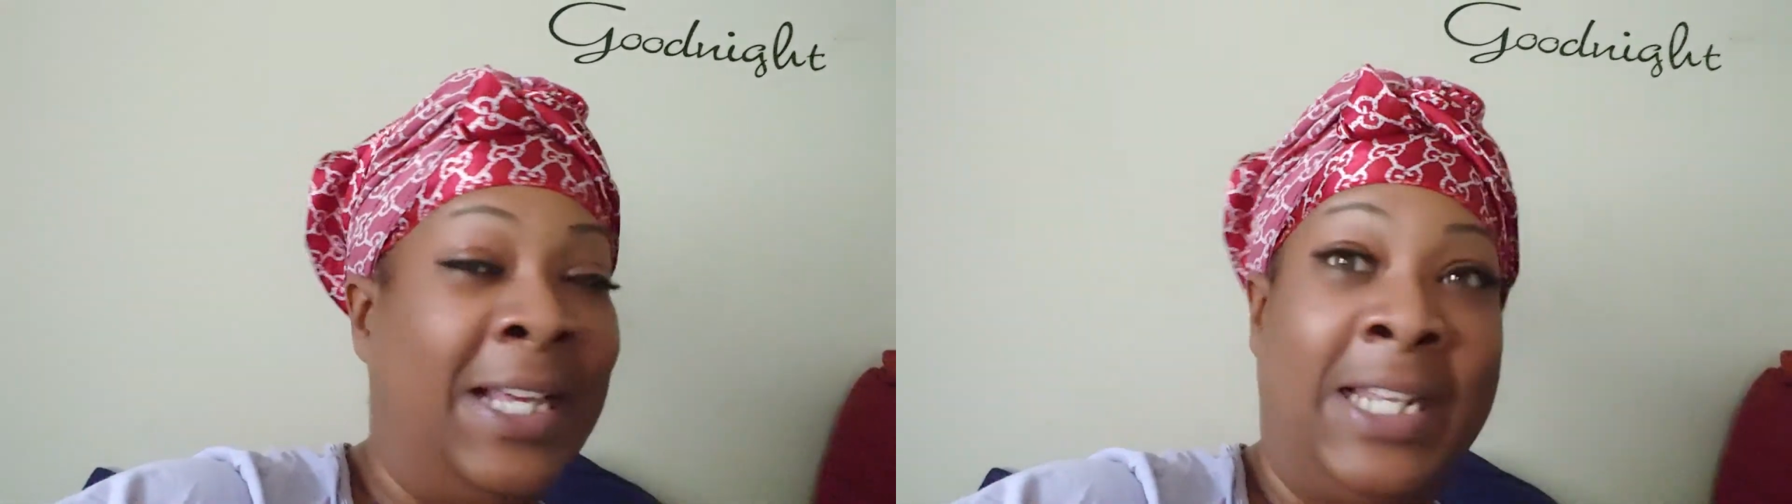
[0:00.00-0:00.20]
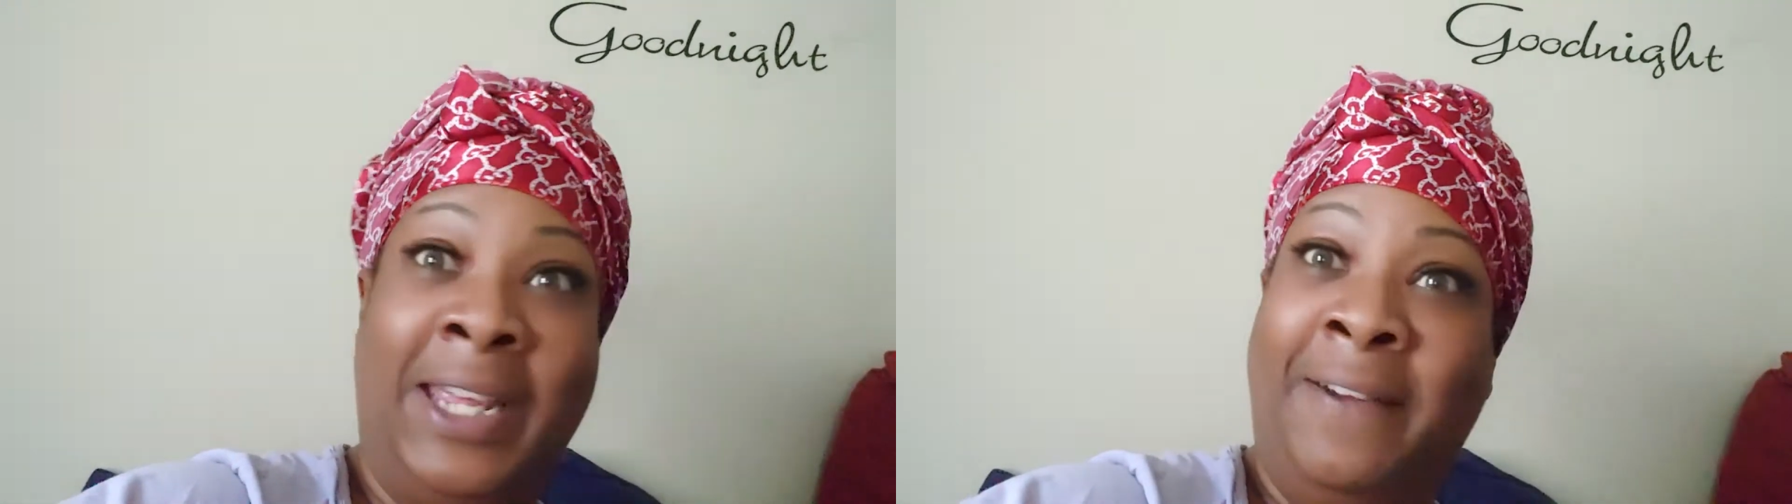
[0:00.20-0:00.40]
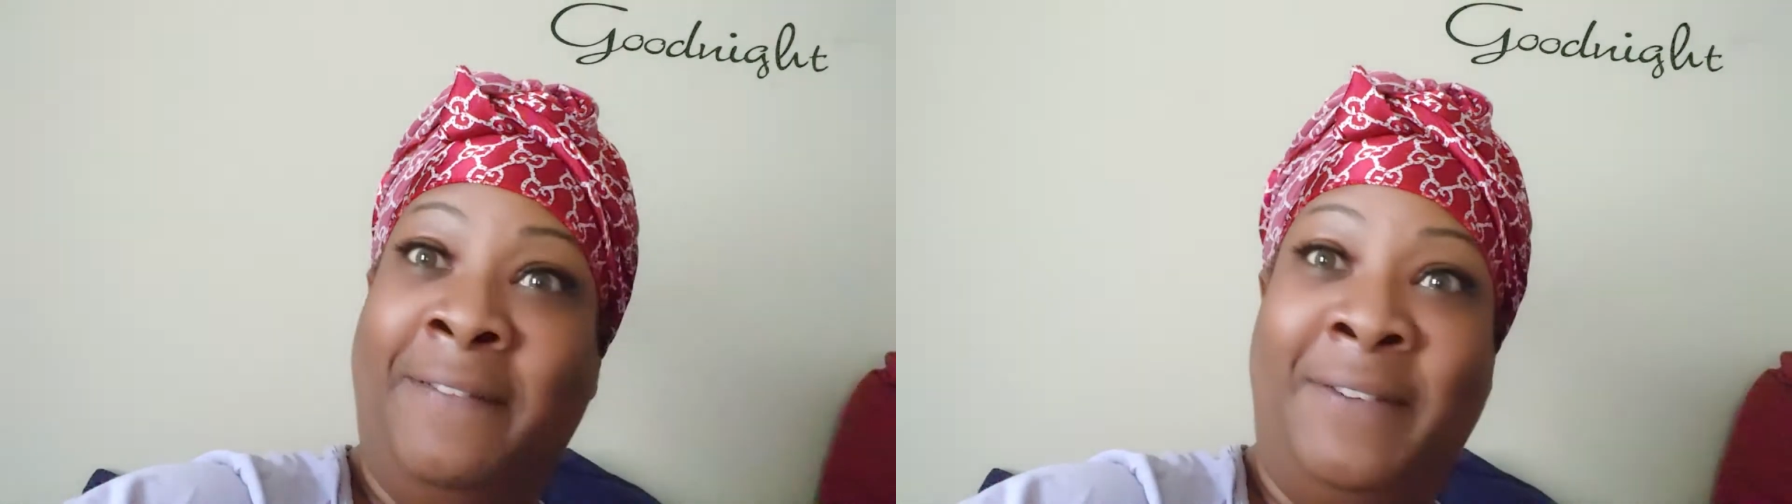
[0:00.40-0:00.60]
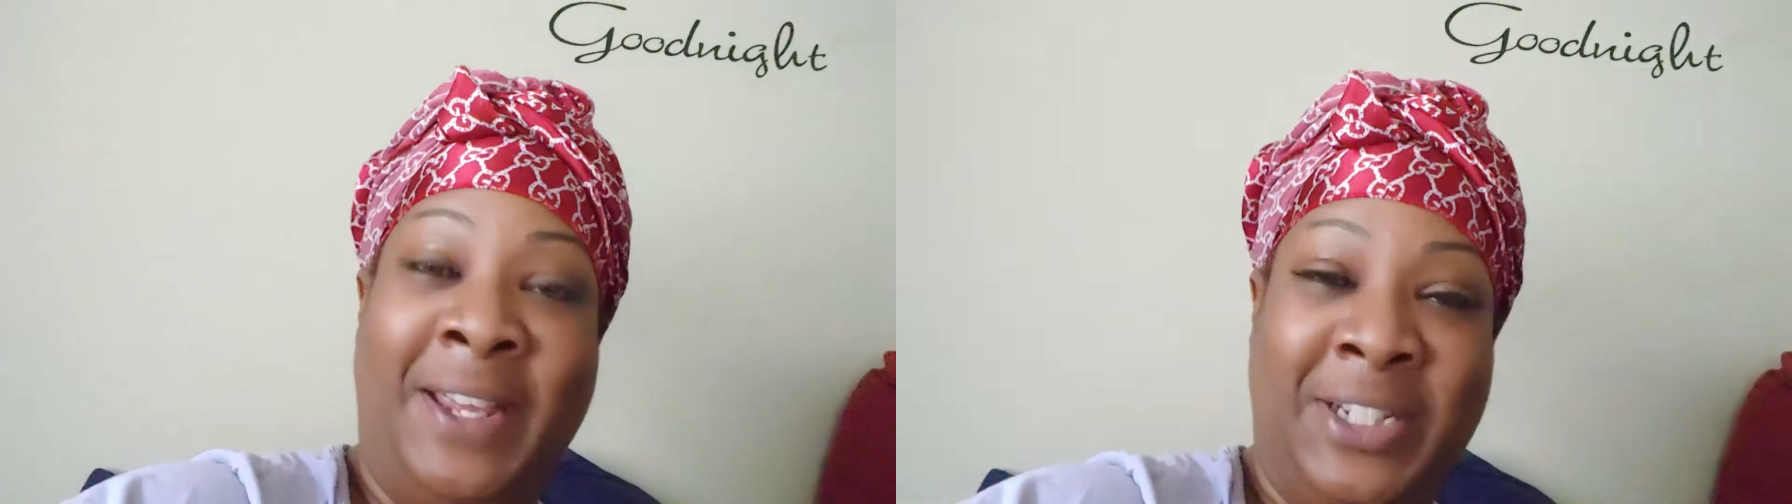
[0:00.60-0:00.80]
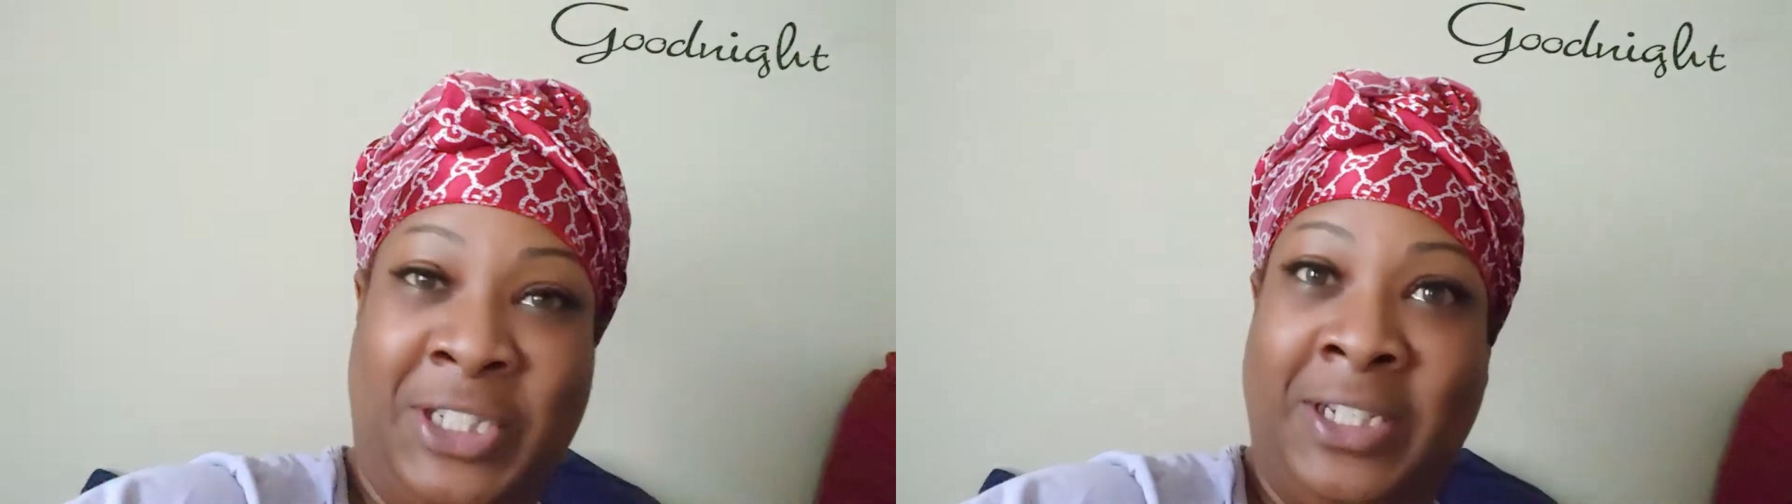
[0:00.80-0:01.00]
clear
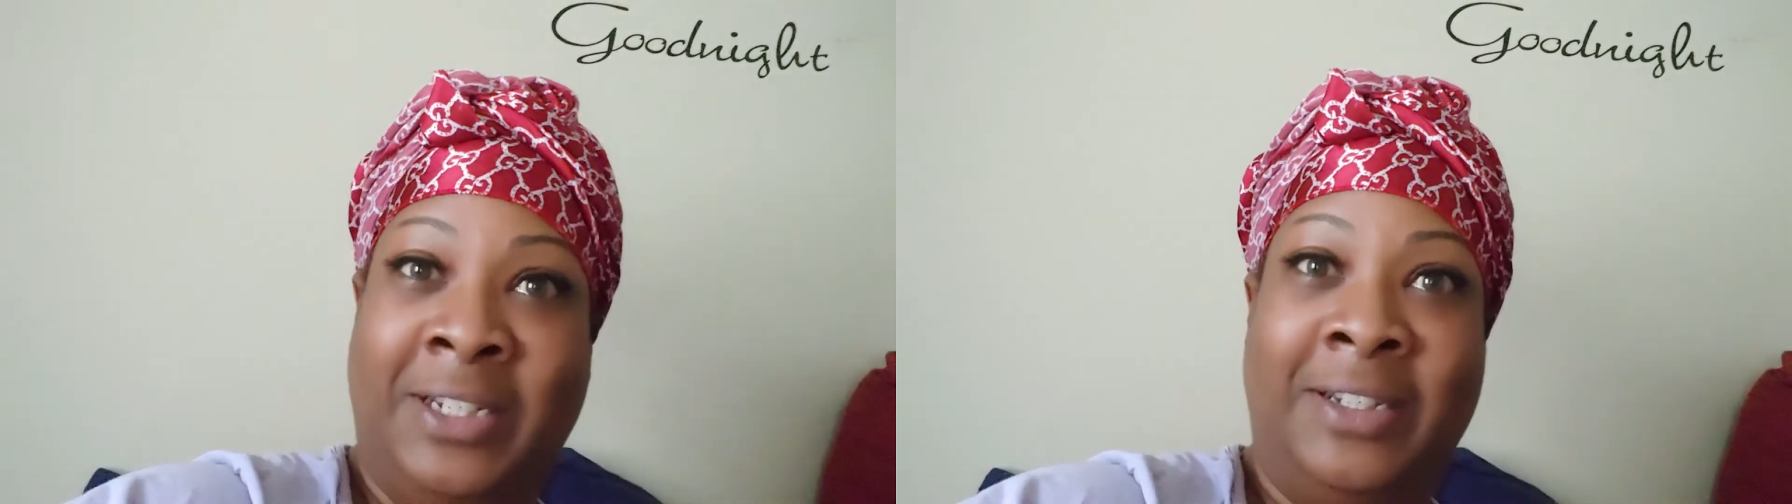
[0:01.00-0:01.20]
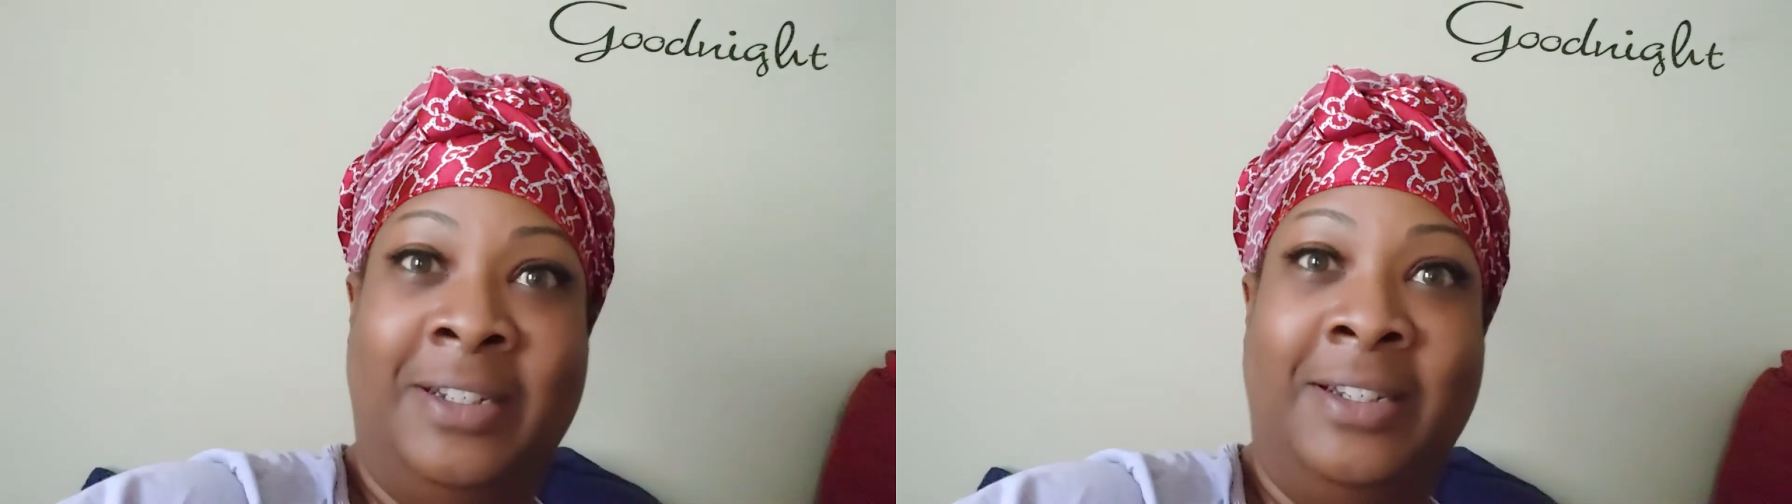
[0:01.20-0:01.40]
vision